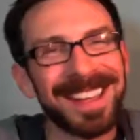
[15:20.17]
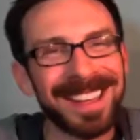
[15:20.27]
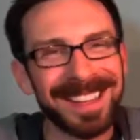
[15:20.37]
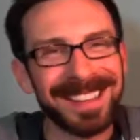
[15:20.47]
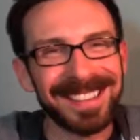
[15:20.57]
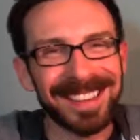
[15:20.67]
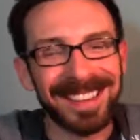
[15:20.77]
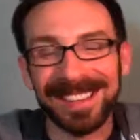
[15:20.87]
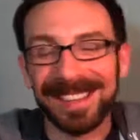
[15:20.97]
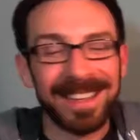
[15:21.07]
And
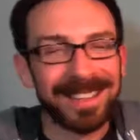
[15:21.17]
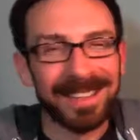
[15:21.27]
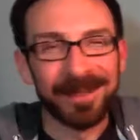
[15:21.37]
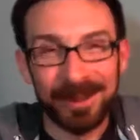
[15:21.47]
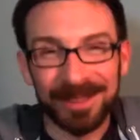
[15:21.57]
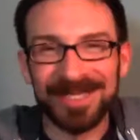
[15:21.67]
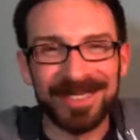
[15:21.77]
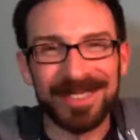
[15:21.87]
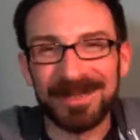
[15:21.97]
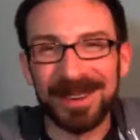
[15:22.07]
then of course
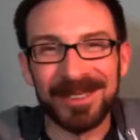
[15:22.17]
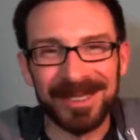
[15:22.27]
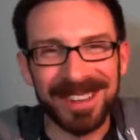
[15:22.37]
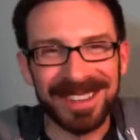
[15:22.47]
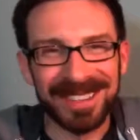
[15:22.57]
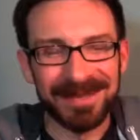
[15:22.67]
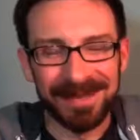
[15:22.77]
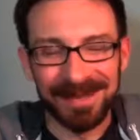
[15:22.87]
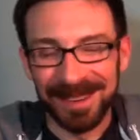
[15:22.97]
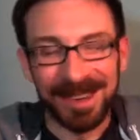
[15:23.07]
there's the special audience
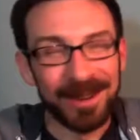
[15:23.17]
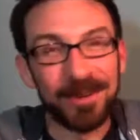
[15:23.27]
member